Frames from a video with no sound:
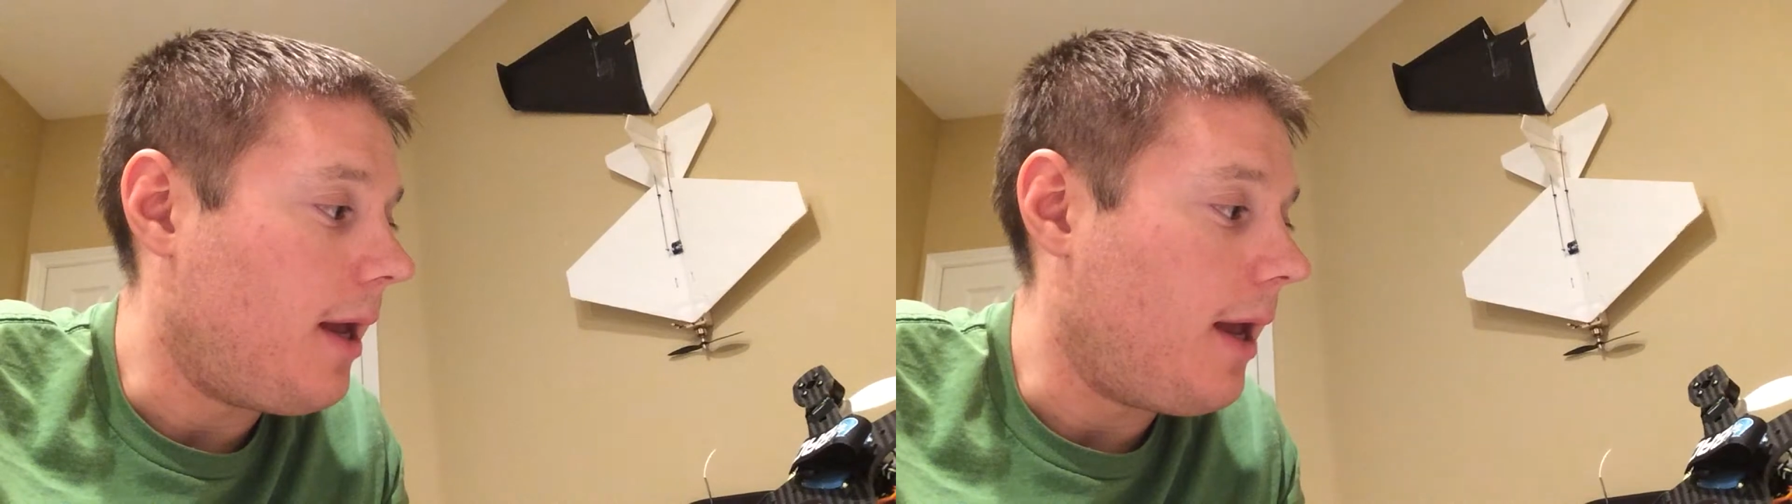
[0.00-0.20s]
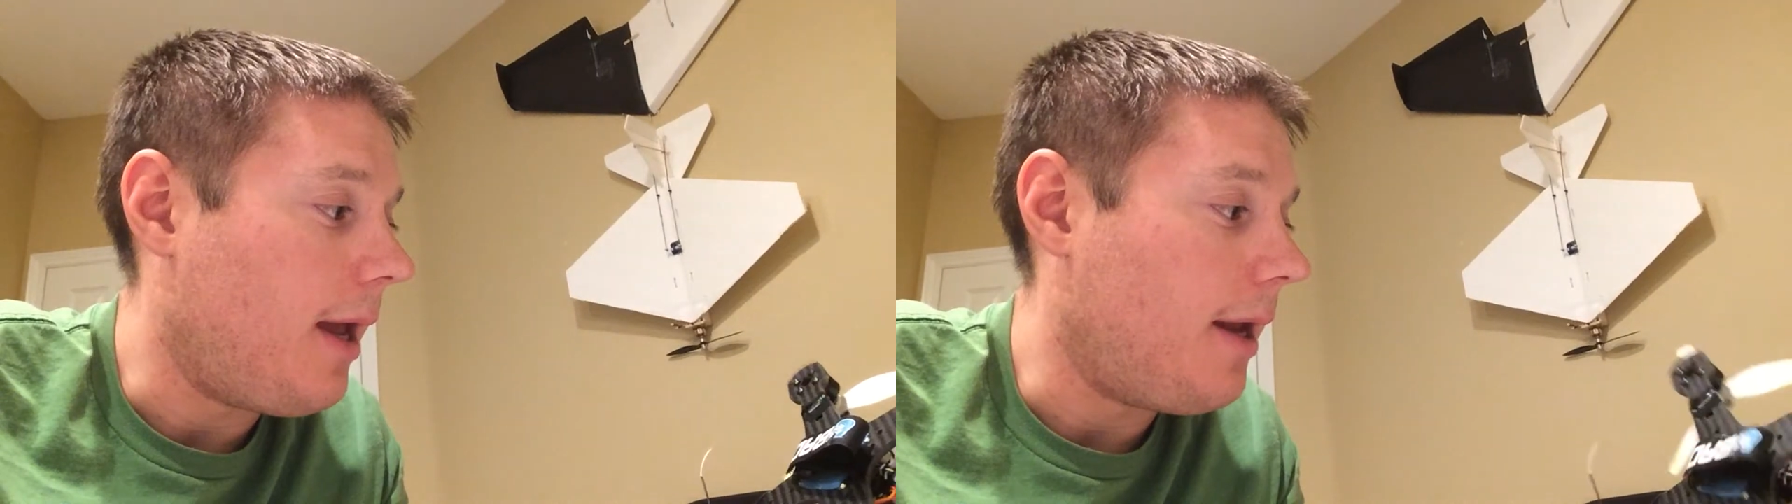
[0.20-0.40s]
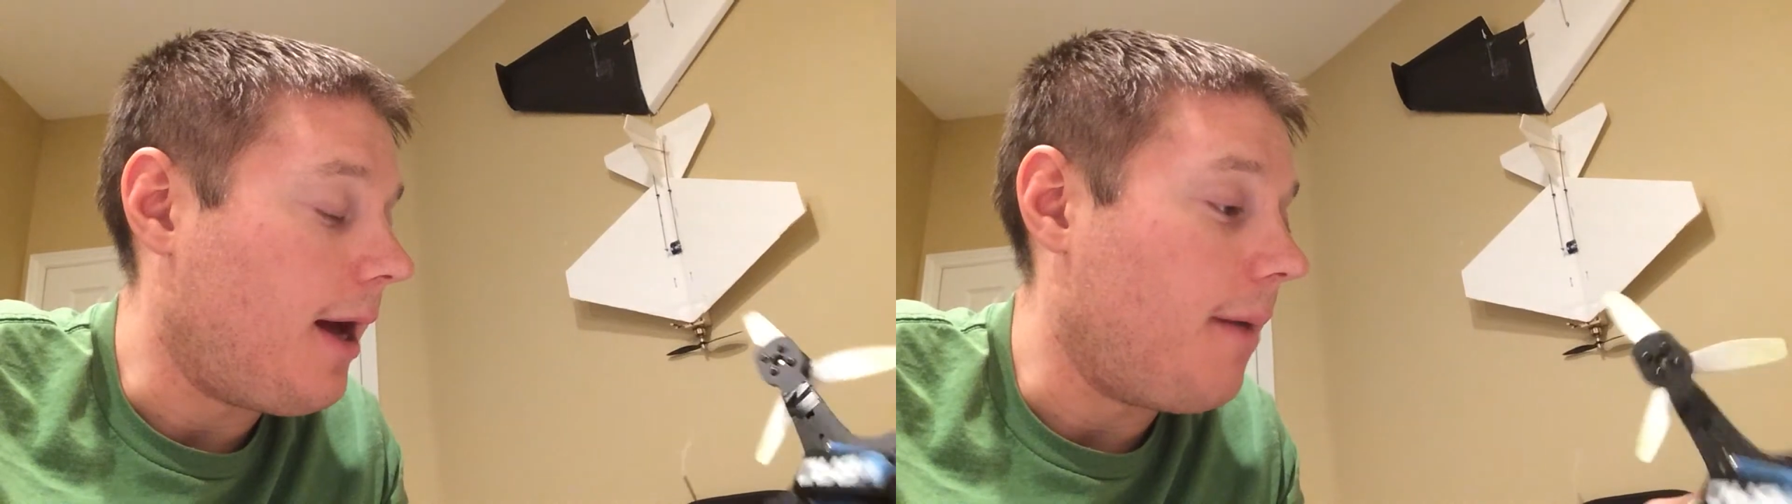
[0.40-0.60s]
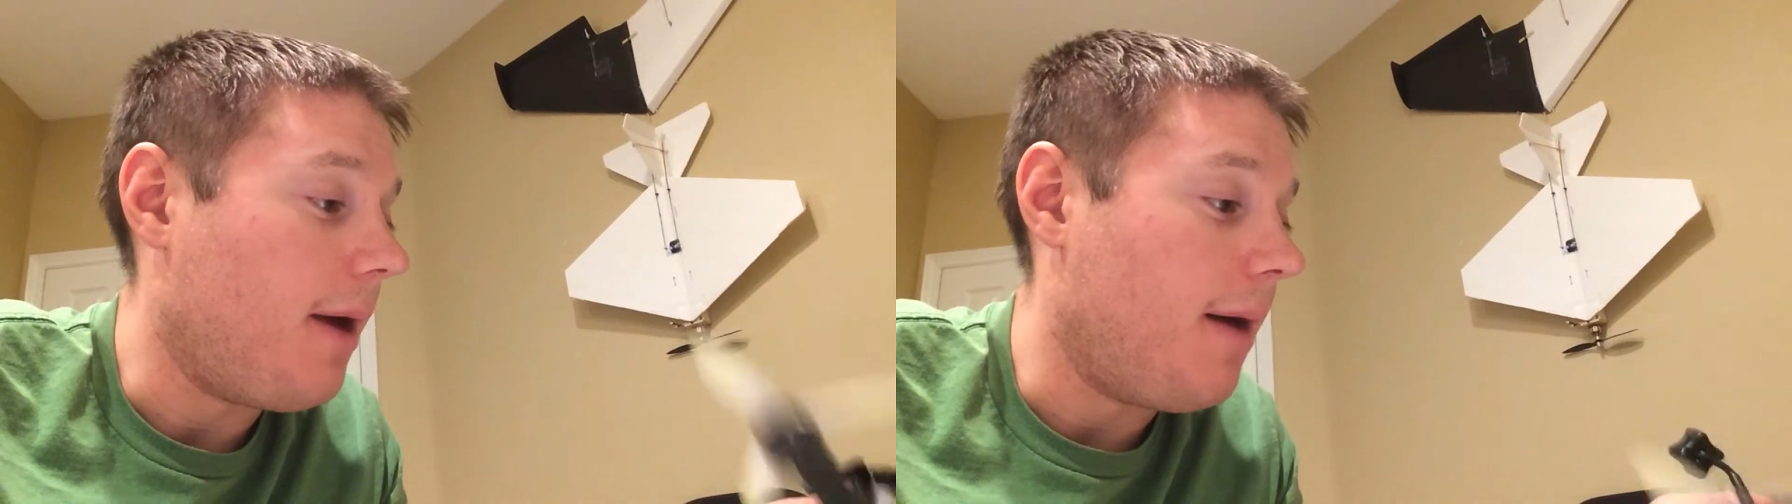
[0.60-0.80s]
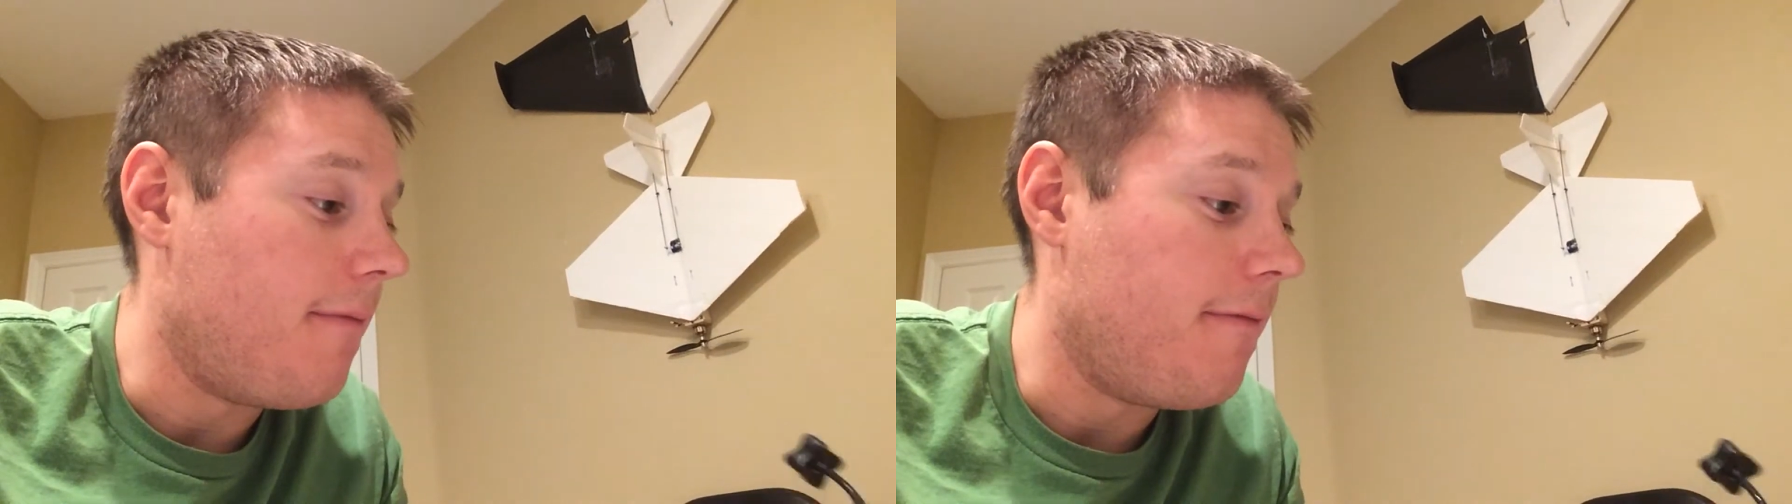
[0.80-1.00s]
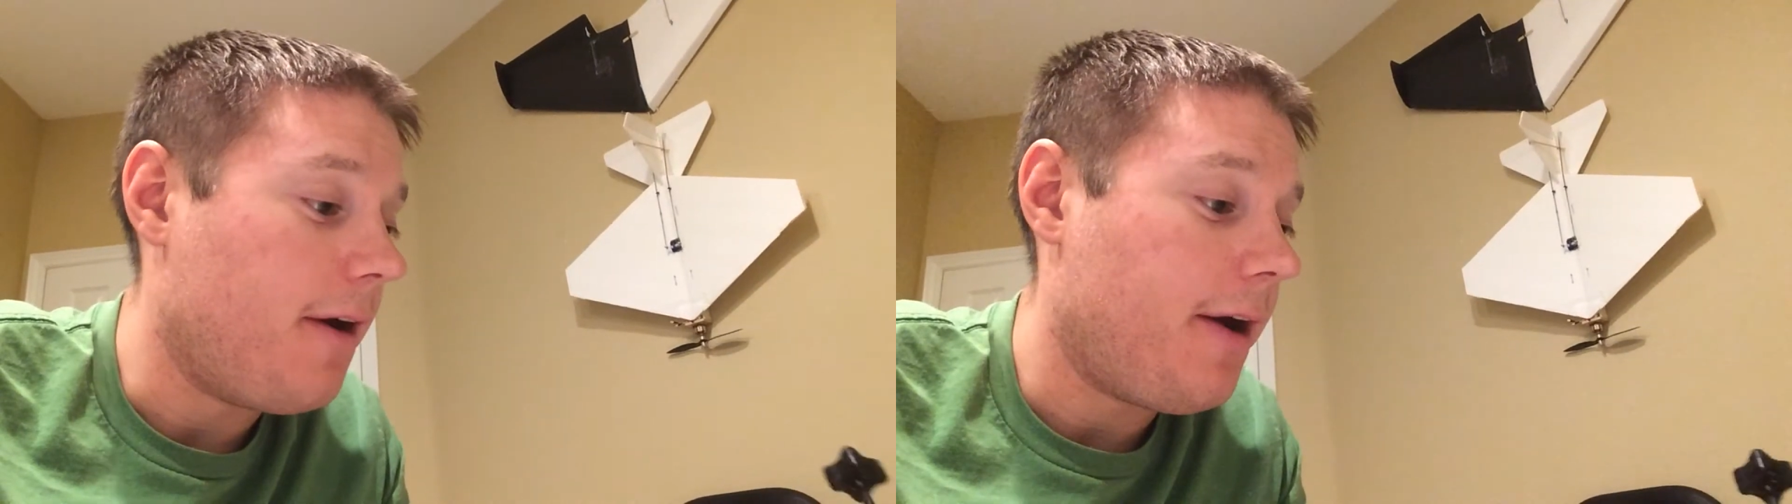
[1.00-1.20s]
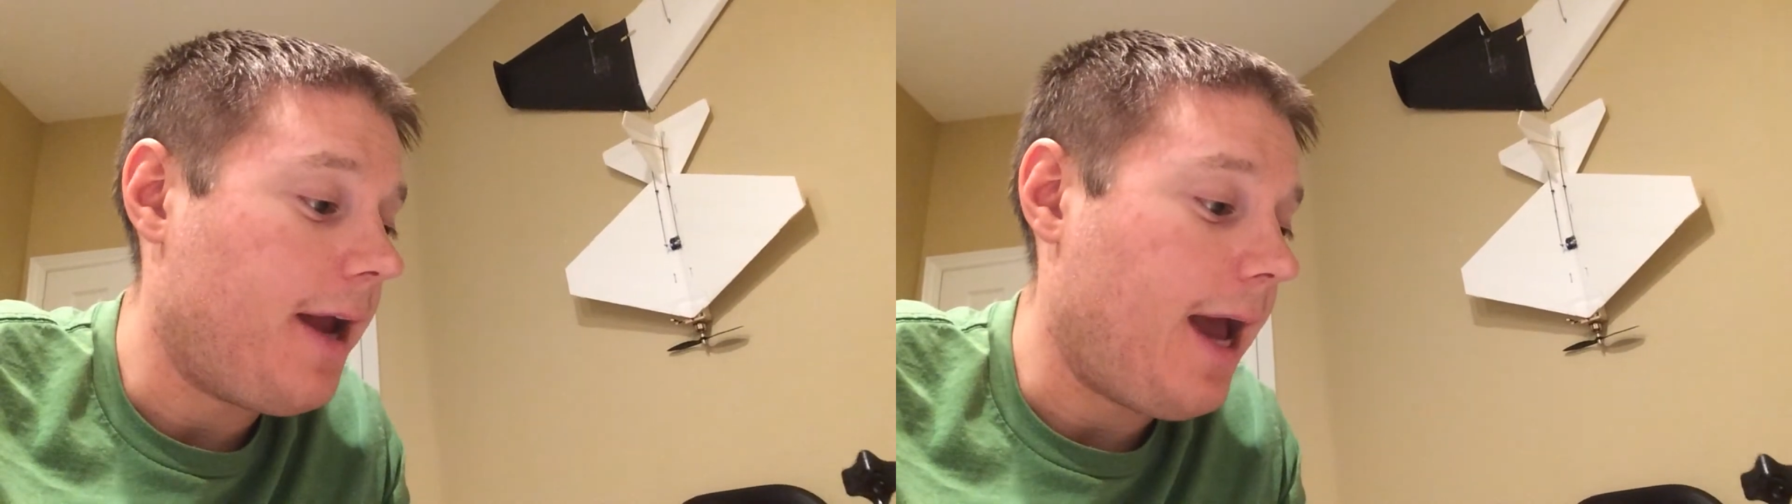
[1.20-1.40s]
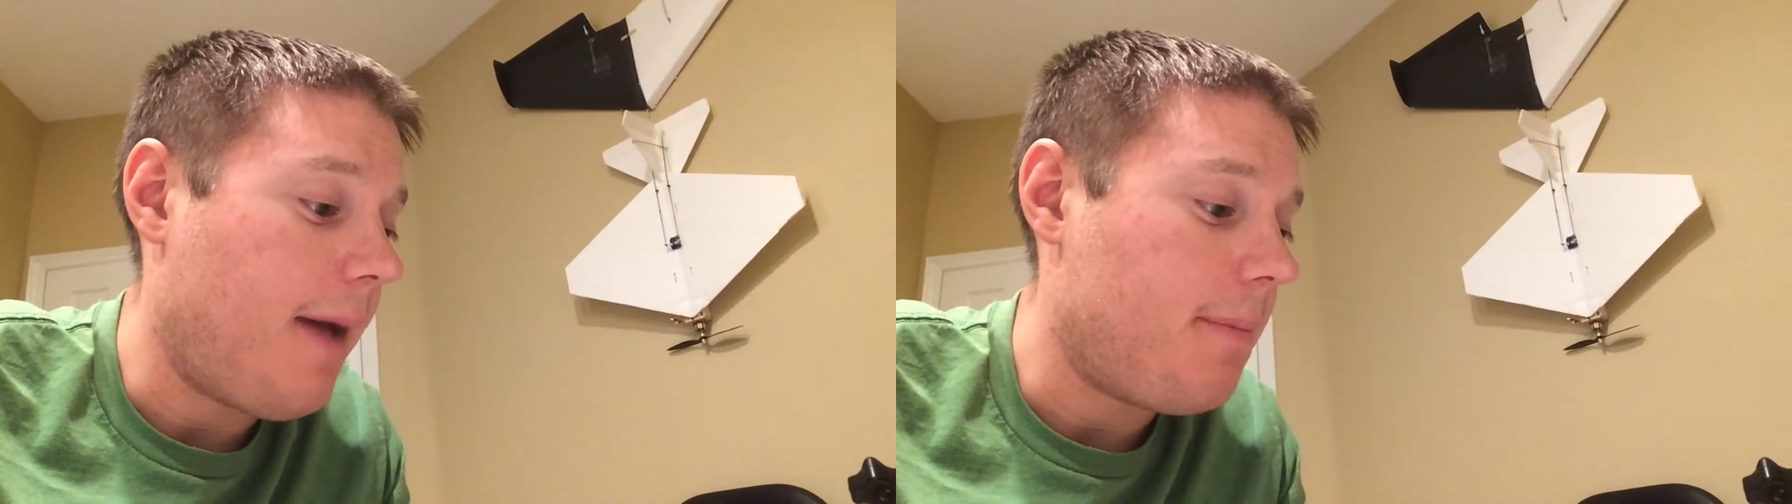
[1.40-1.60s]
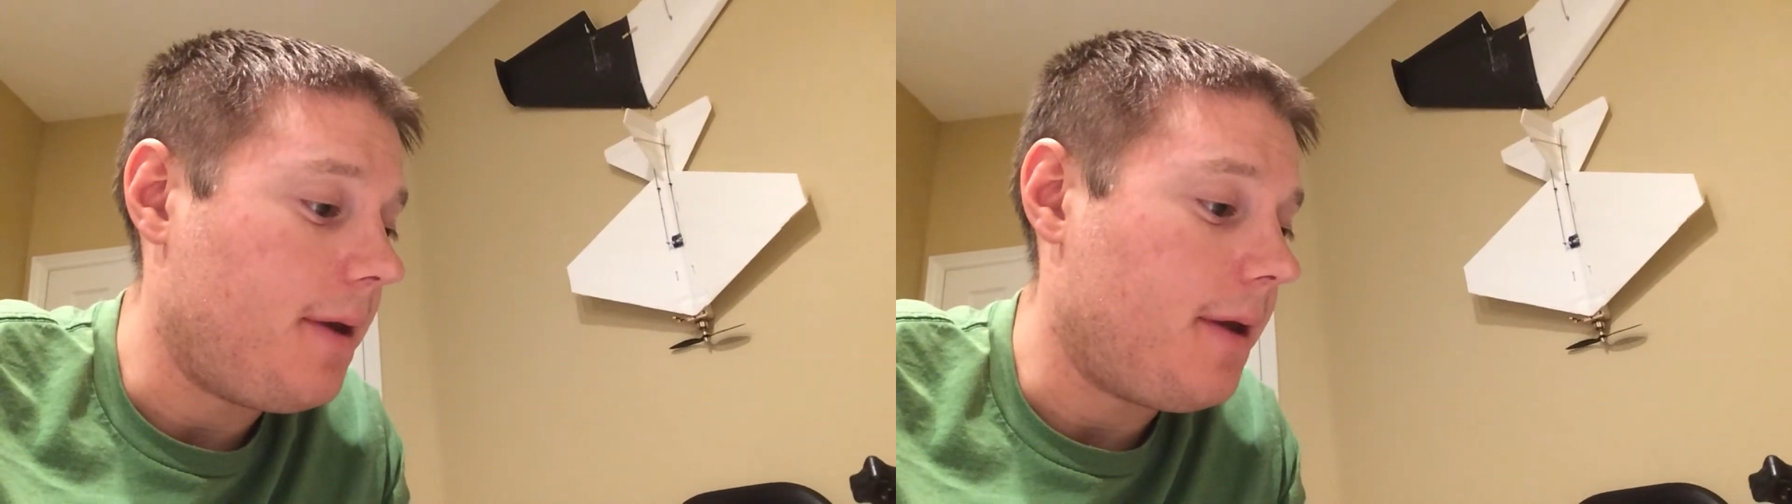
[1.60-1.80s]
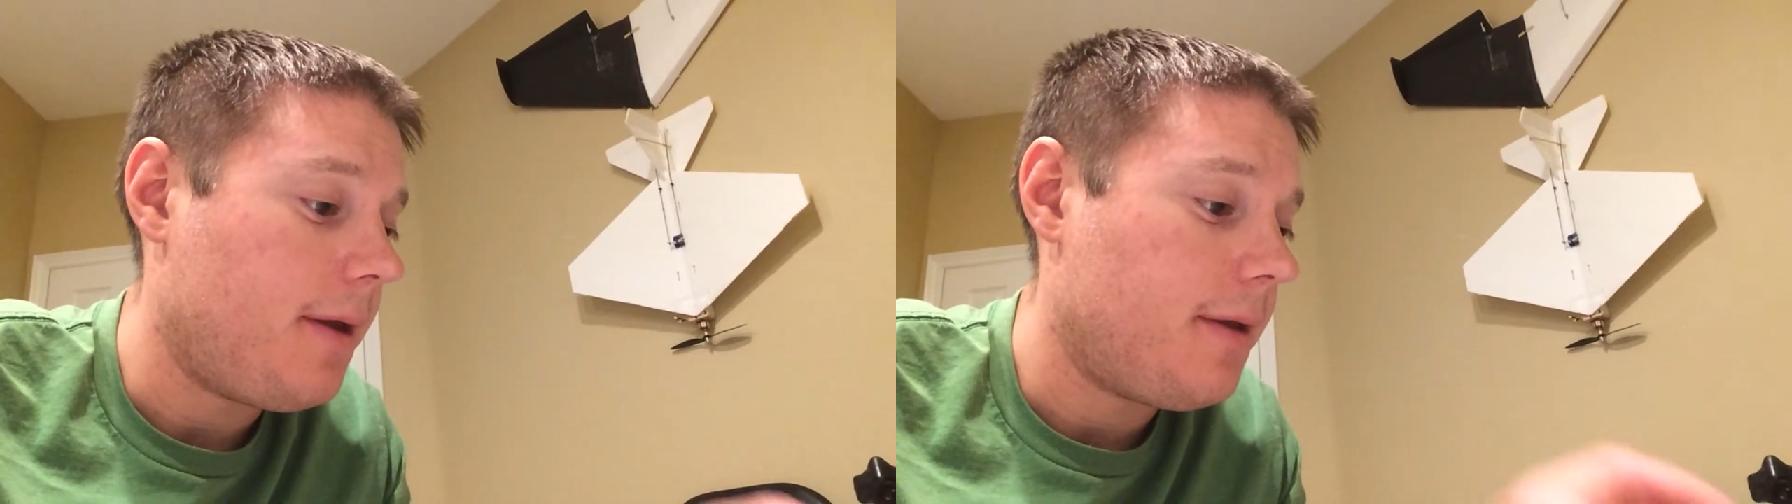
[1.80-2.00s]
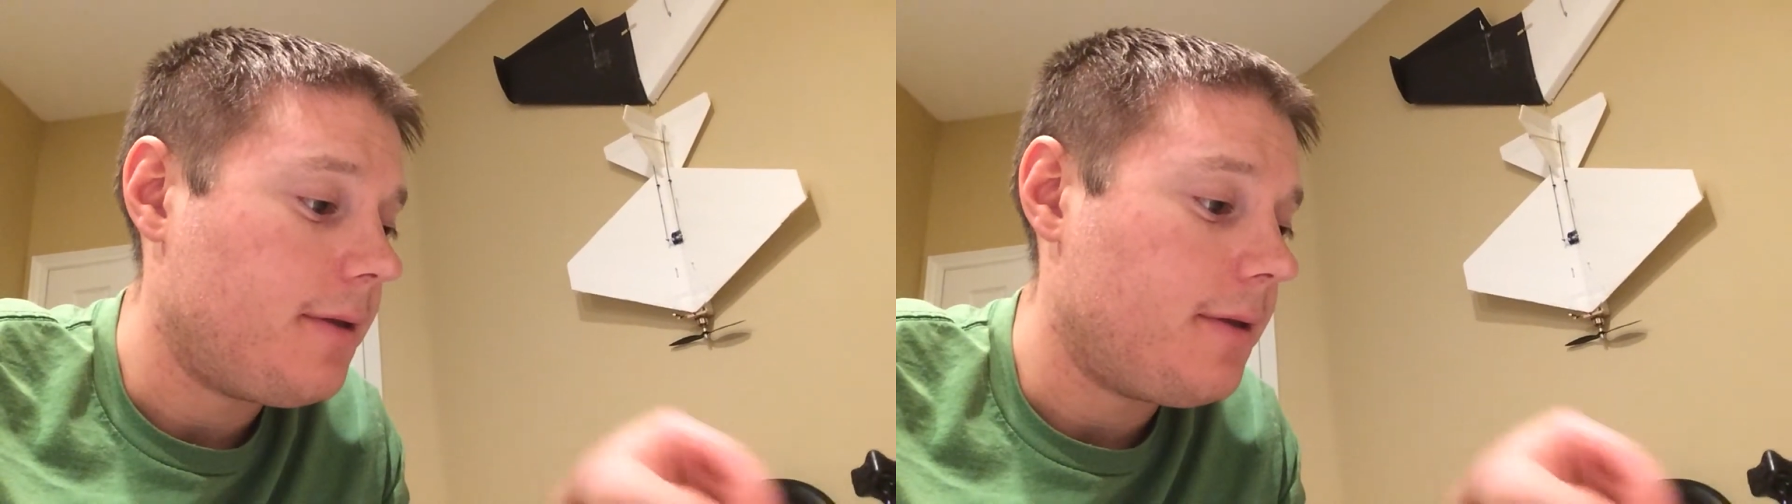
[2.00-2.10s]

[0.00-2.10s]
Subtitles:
I'm very happy.